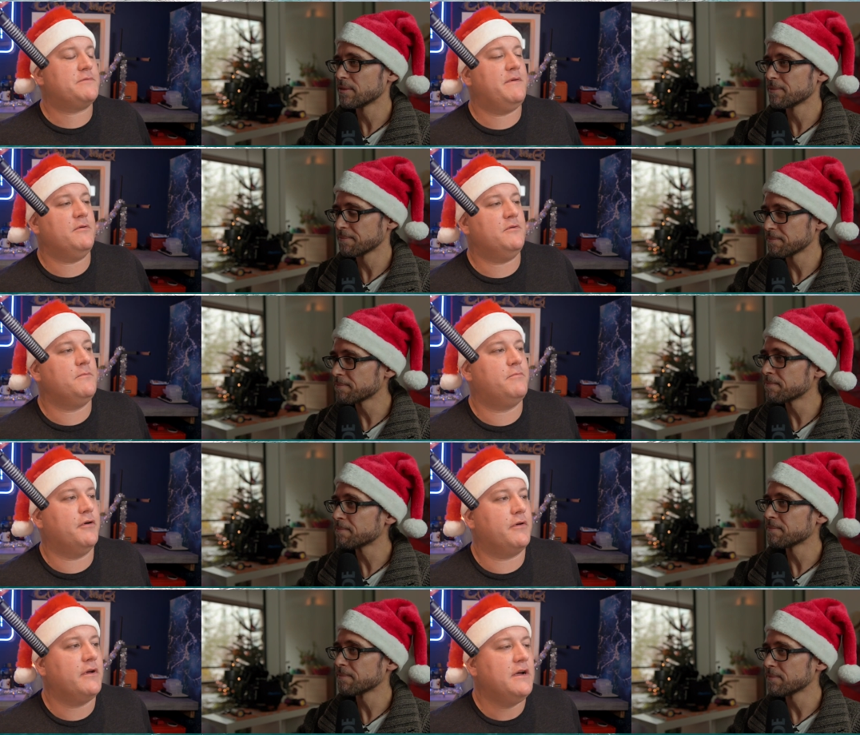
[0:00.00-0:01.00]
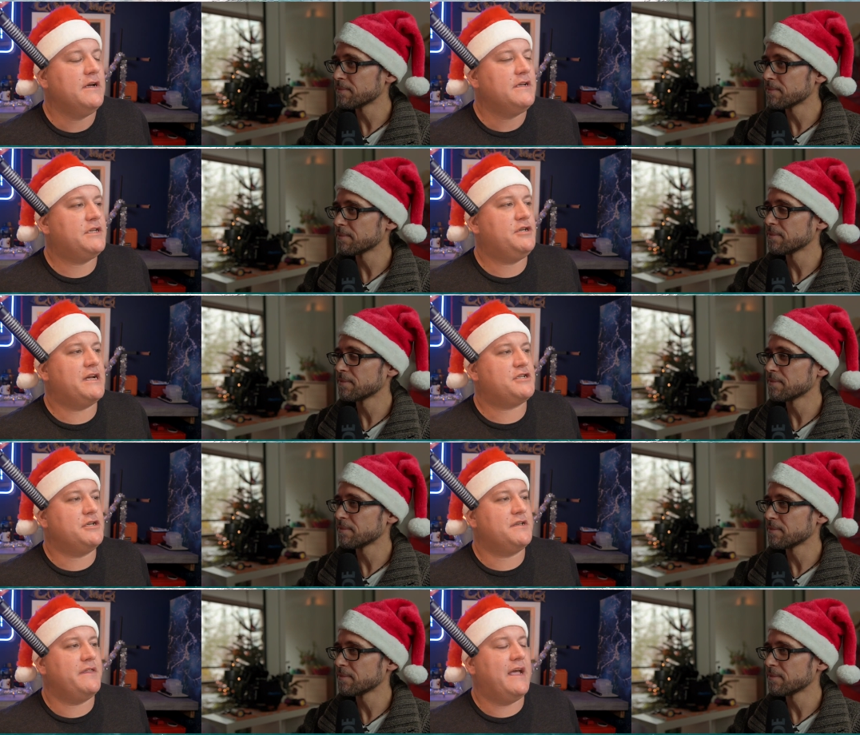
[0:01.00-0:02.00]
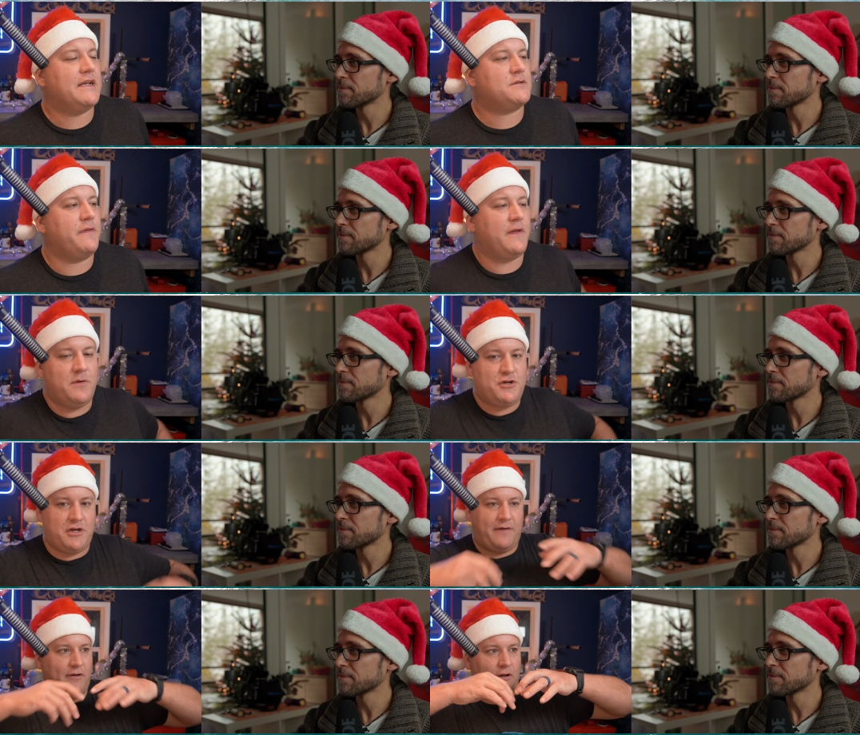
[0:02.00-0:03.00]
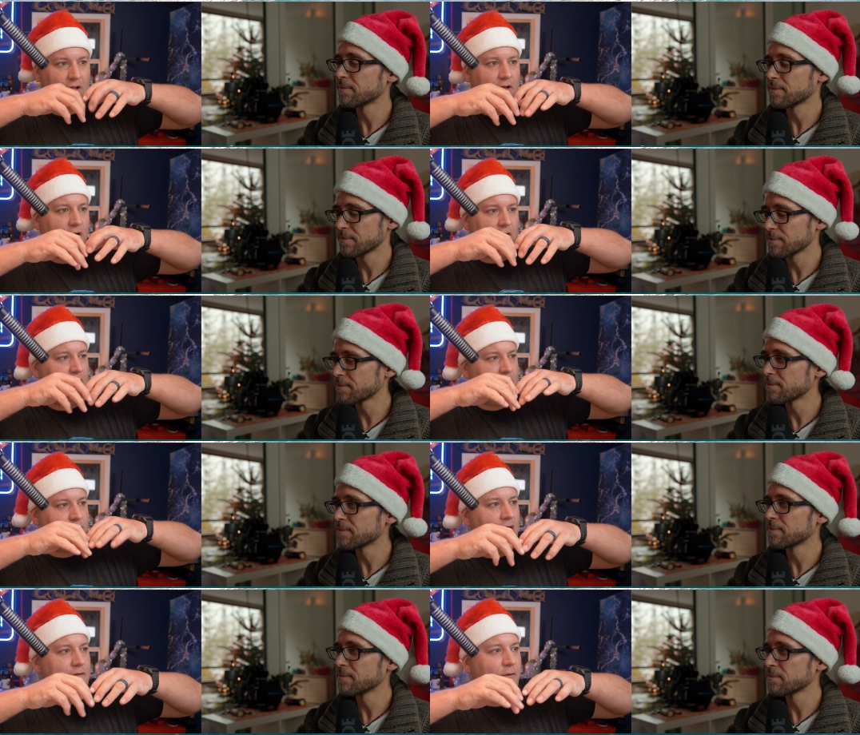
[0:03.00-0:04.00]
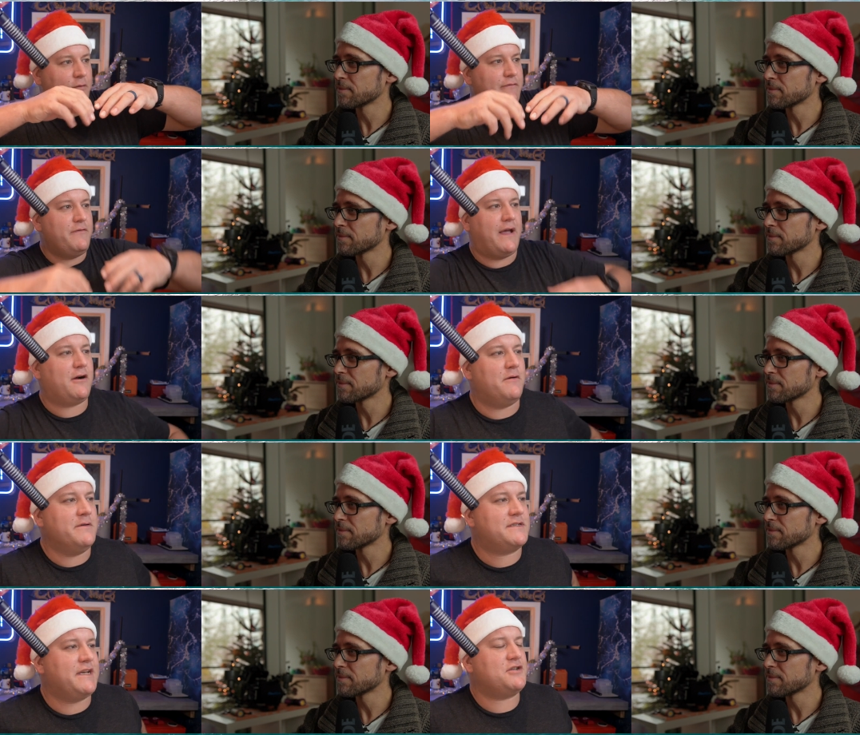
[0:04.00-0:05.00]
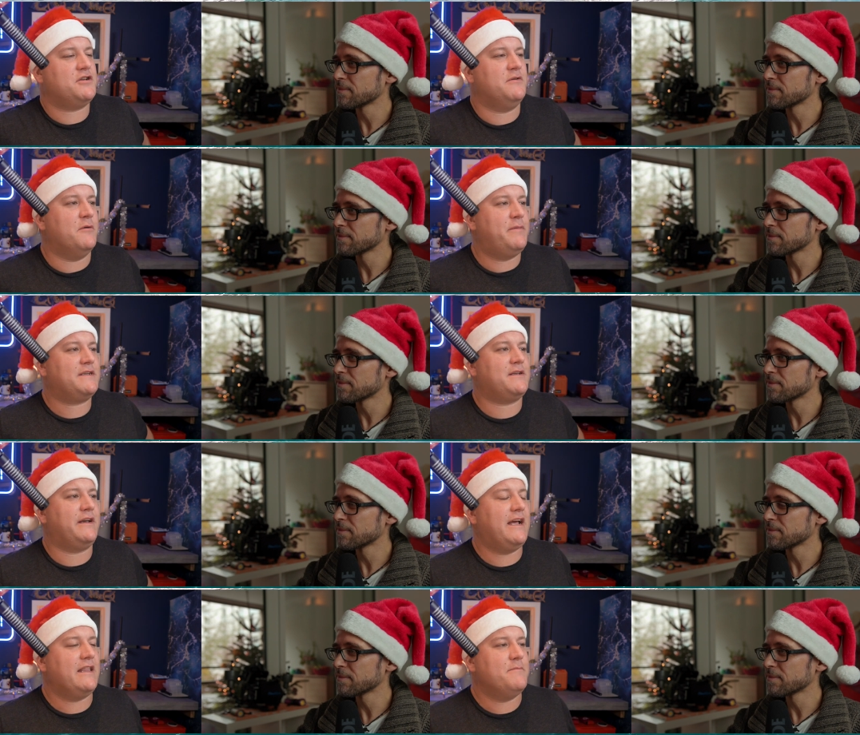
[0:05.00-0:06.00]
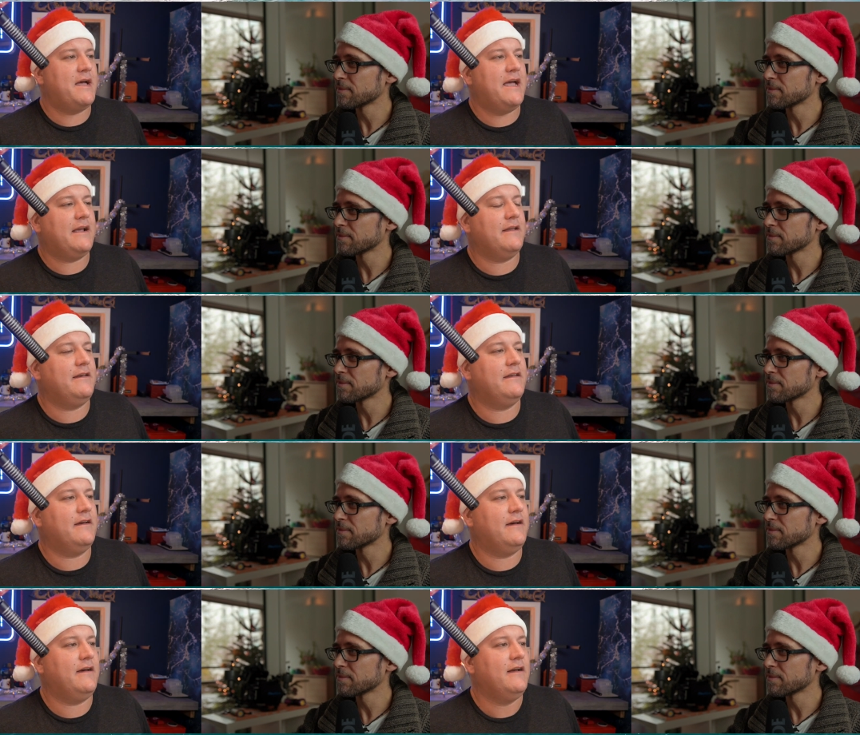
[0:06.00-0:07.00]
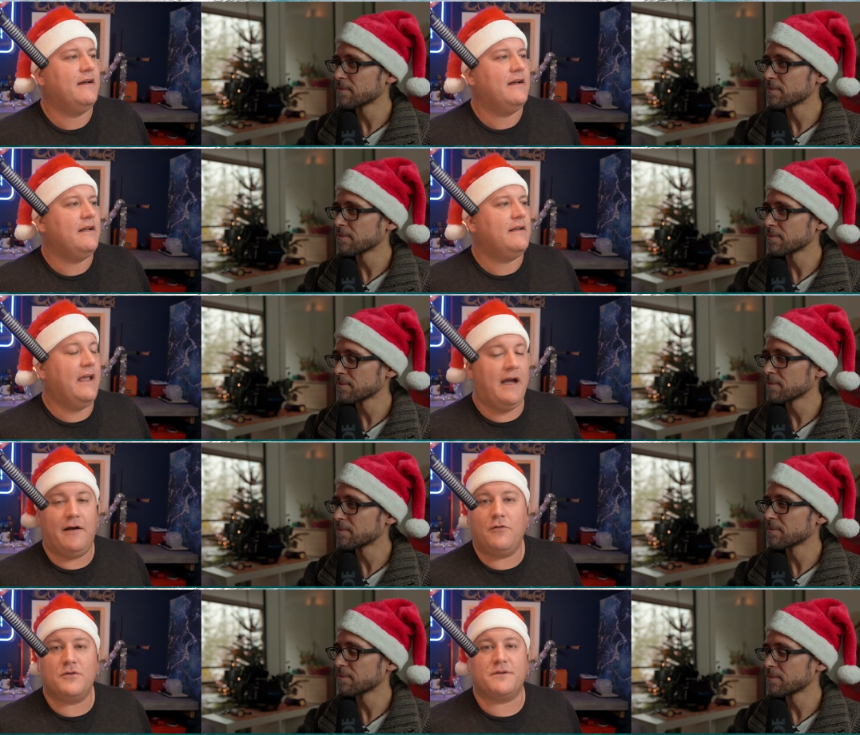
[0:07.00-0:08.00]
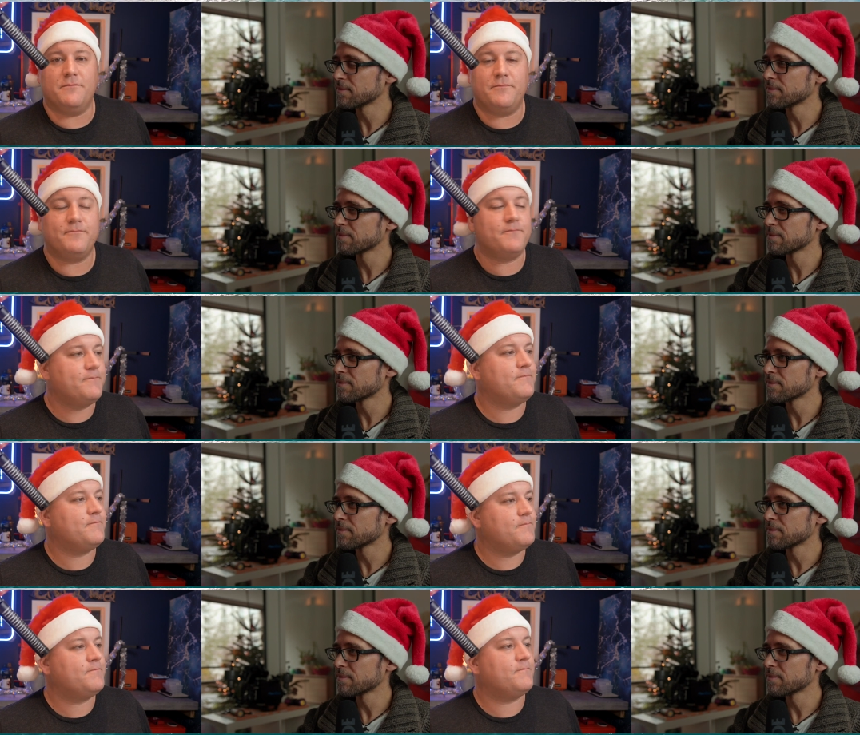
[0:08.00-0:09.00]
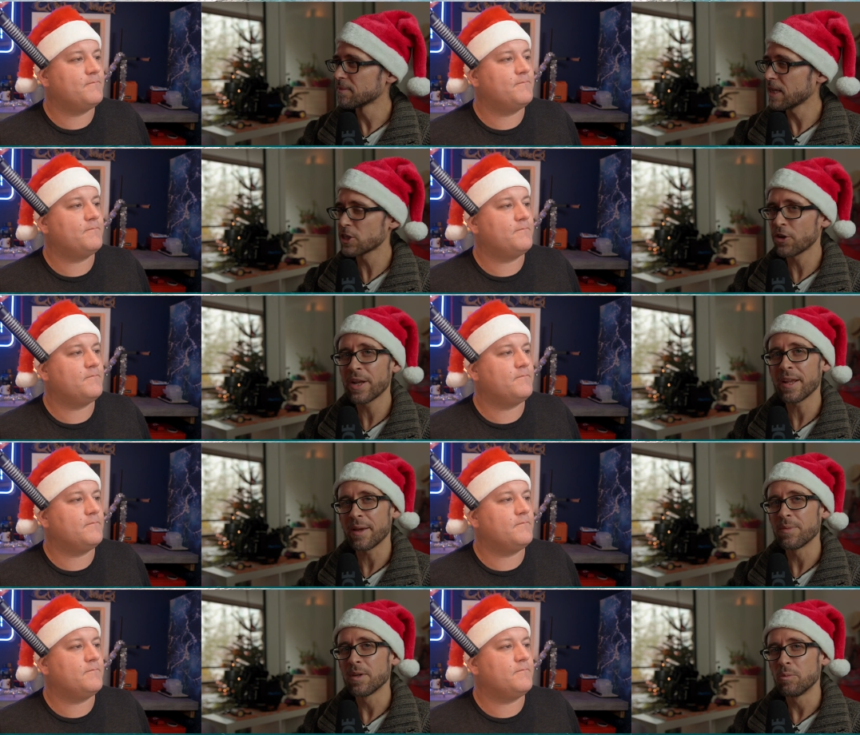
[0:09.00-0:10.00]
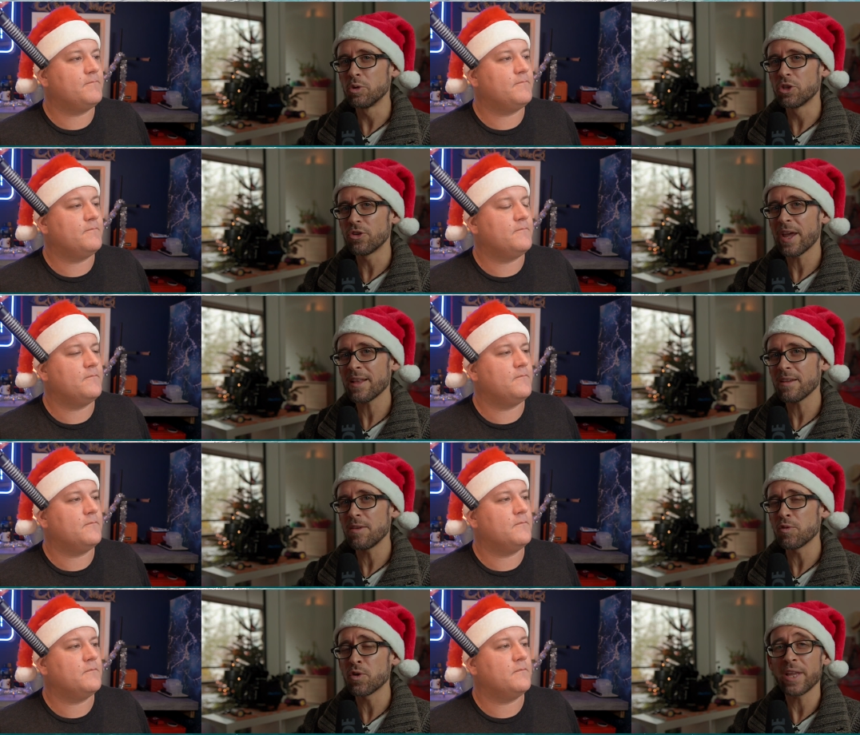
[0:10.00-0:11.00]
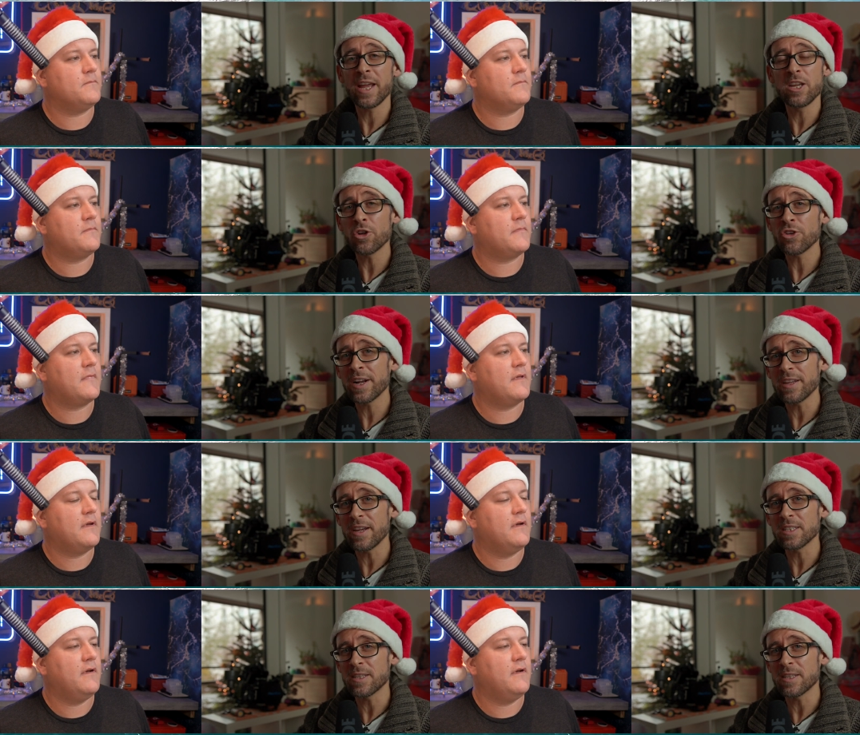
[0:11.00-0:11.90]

Speaker 1: of people put suggestions in there, so I think we should have a little little rifle through that comment section and we'll pick something out of the
Speaker 2: bag. And uh yeah, awesome. That's a good idea. We'll do that. If you've got any other ideas